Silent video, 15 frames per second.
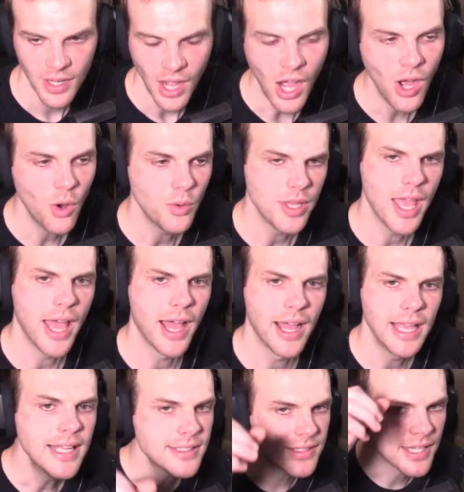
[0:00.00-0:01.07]
Oh yeah.
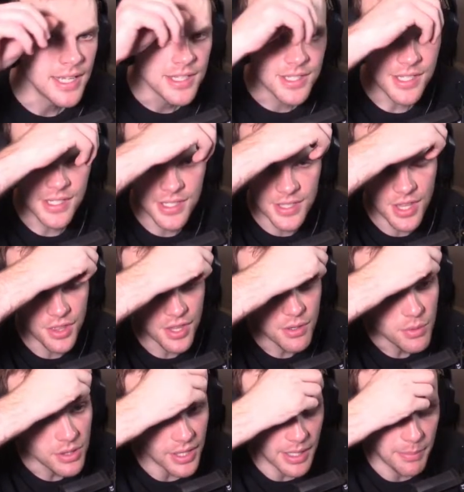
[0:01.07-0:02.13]
See, the thing
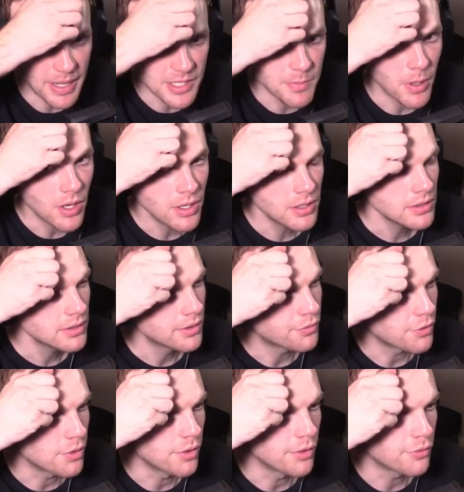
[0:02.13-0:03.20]
with like best ball
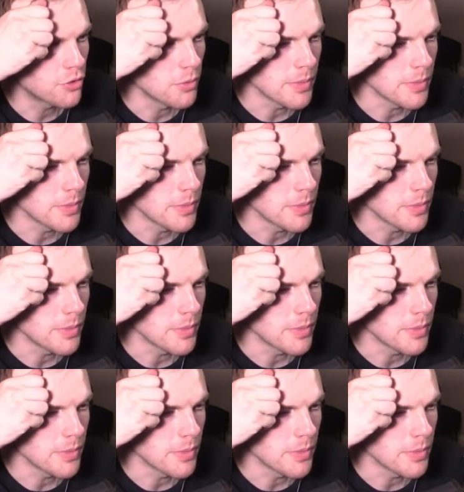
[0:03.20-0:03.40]
for